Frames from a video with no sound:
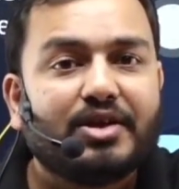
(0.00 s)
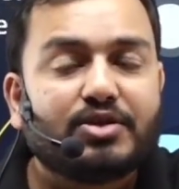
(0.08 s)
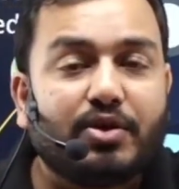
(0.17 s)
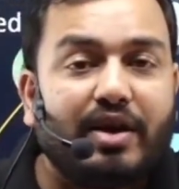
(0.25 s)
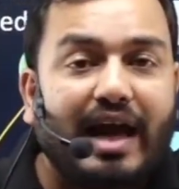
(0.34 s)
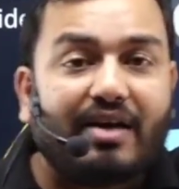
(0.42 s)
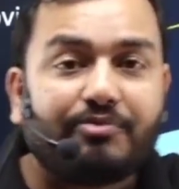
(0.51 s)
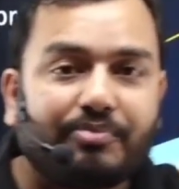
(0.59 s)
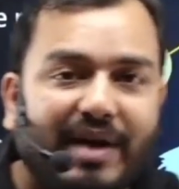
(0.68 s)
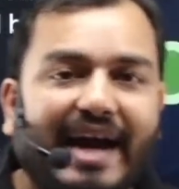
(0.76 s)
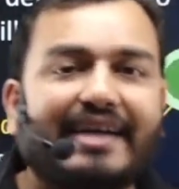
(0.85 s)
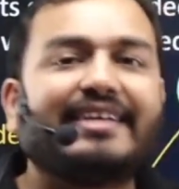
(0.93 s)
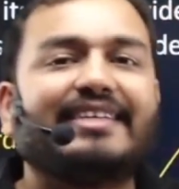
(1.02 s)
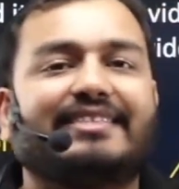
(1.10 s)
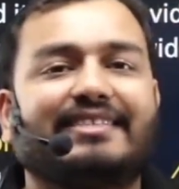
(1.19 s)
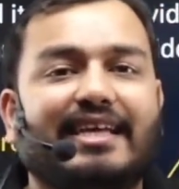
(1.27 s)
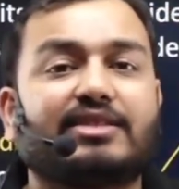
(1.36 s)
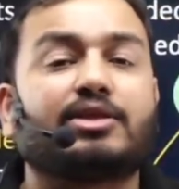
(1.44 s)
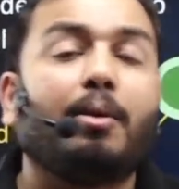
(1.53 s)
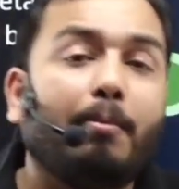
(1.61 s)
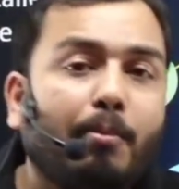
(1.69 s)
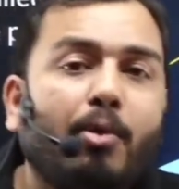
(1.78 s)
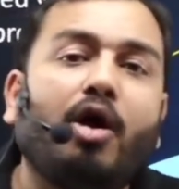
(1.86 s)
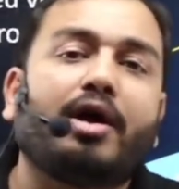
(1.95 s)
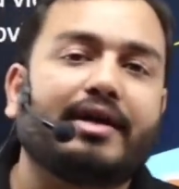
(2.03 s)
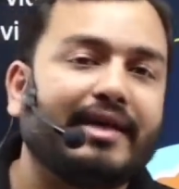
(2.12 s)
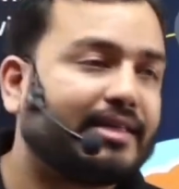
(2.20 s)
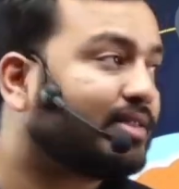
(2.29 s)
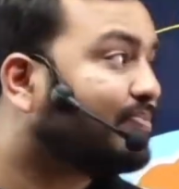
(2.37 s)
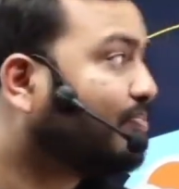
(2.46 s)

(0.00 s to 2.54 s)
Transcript: So you'll have practice test, mock test.